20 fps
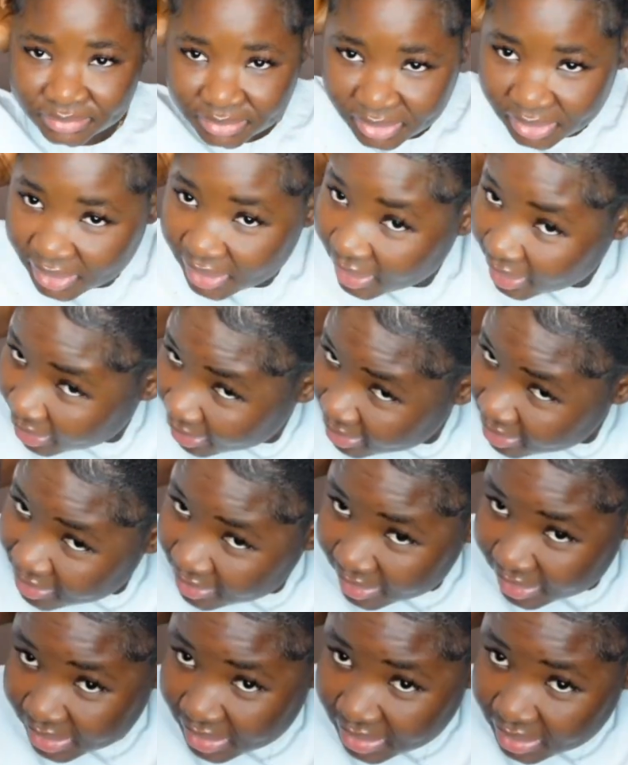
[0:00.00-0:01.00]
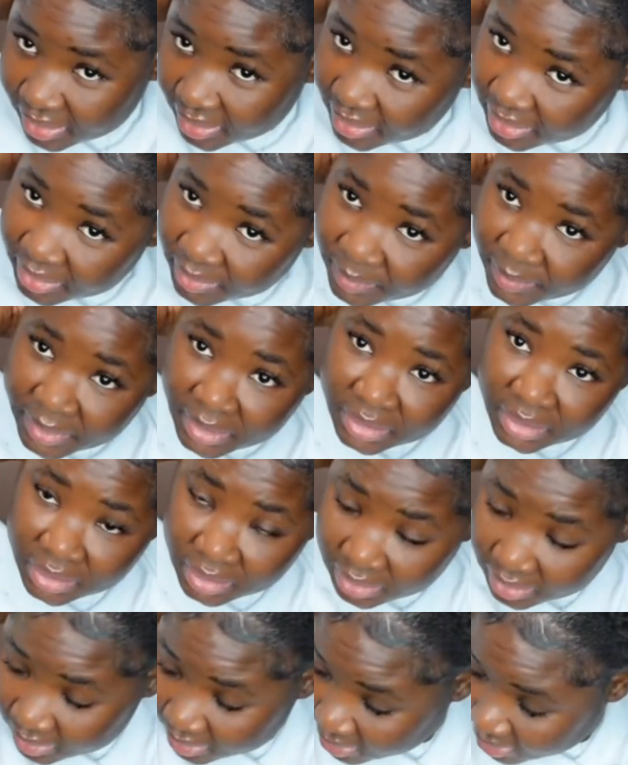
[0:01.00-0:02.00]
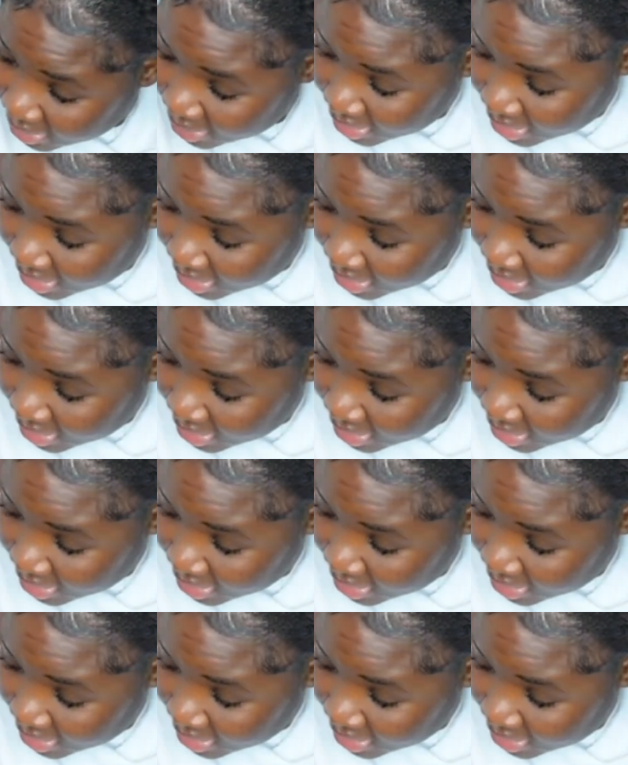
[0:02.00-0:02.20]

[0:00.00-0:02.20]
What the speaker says: Okay, so it's hurting right now.